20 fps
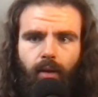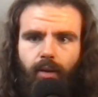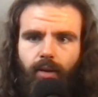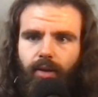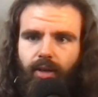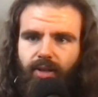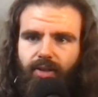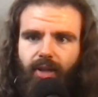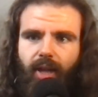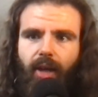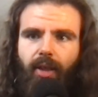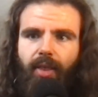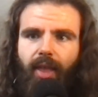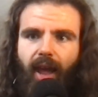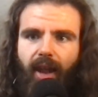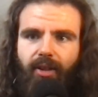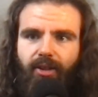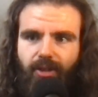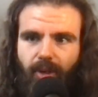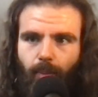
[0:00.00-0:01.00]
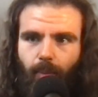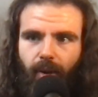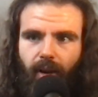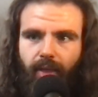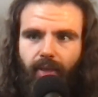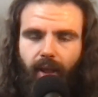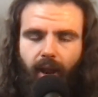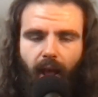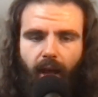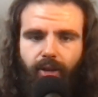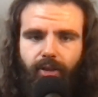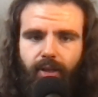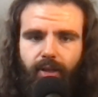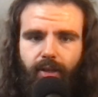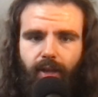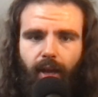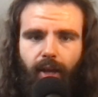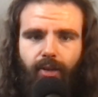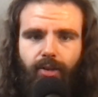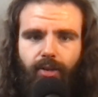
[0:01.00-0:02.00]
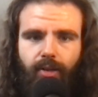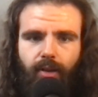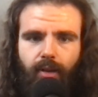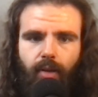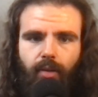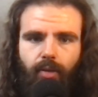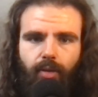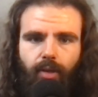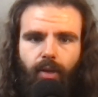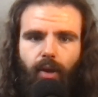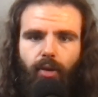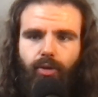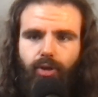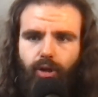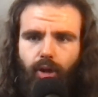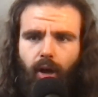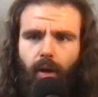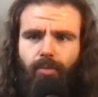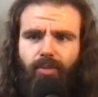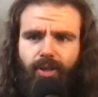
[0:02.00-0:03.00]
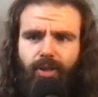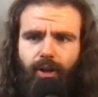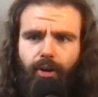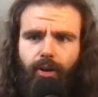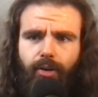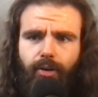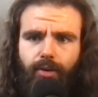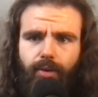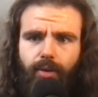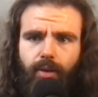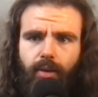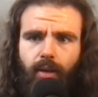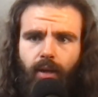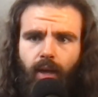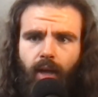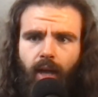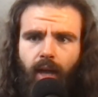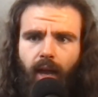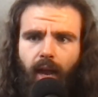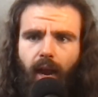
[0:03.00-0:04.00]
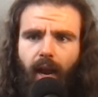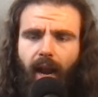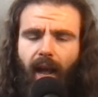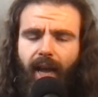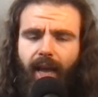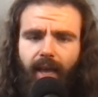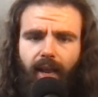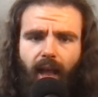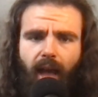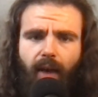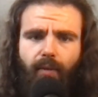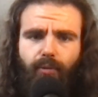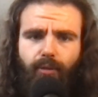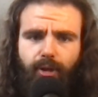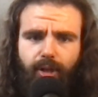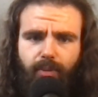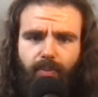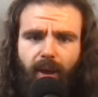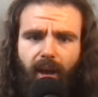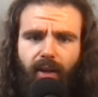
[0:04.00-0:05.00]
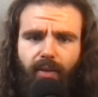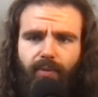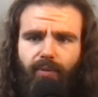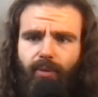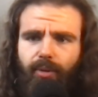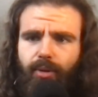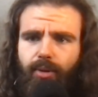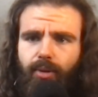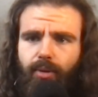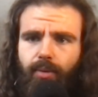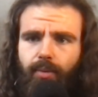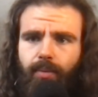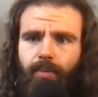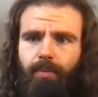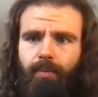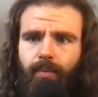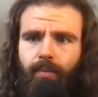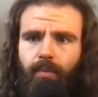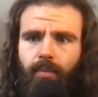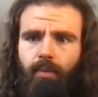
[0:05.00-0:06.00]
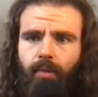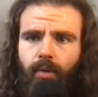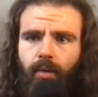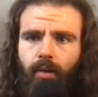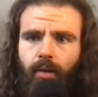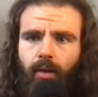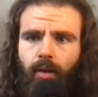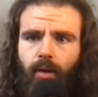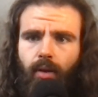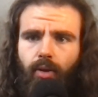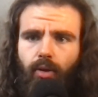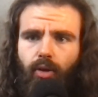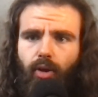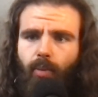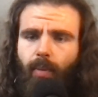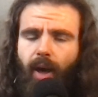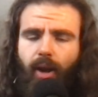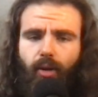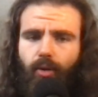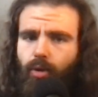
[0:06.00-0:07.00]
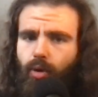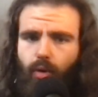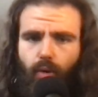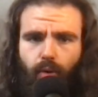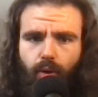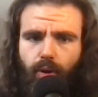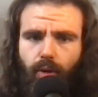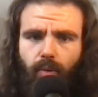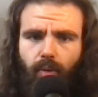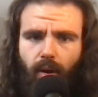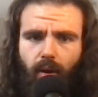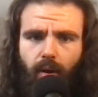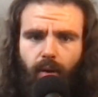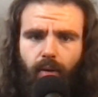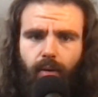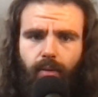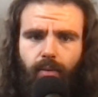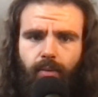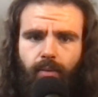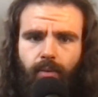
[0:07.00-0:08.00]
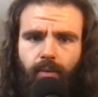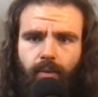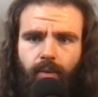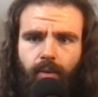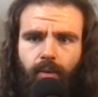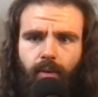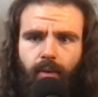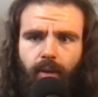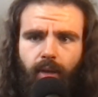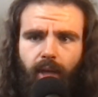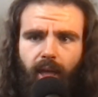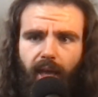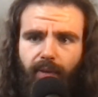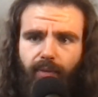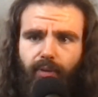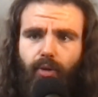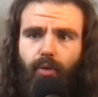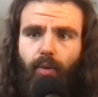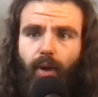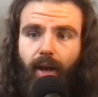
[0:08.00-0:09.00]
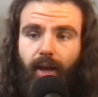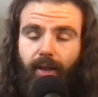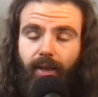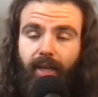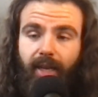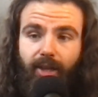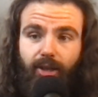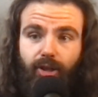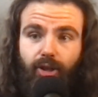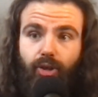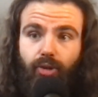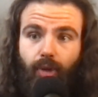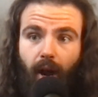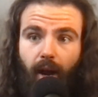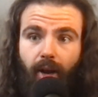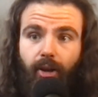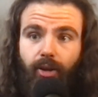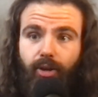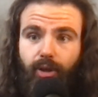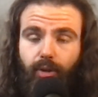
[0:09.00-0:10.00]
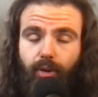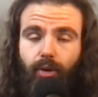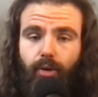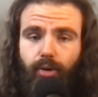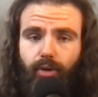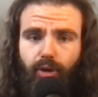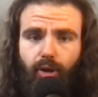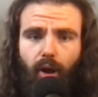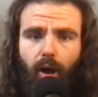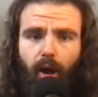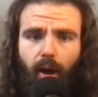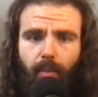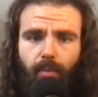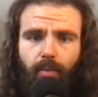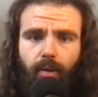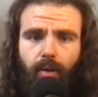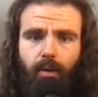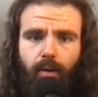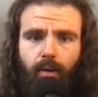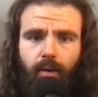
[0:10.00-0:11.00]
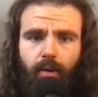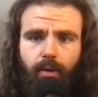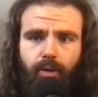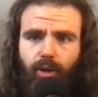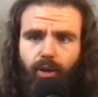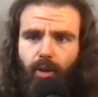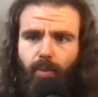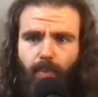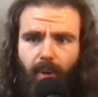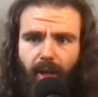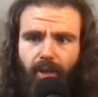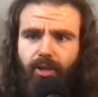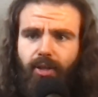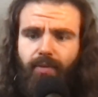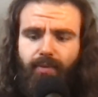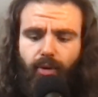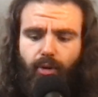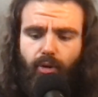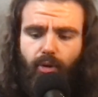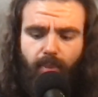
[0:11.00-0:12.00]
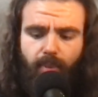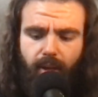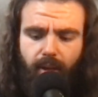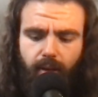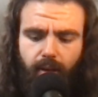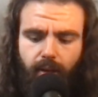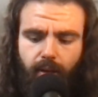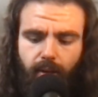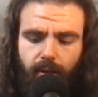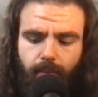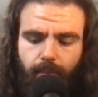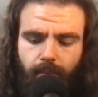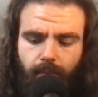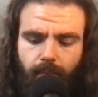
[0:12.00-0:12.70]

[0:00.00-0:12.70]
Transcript: Cuz that that's somebody that actually takes their job seriously. And I can have respect for you no matter who you are if you at least try to do your job to the best of your ability.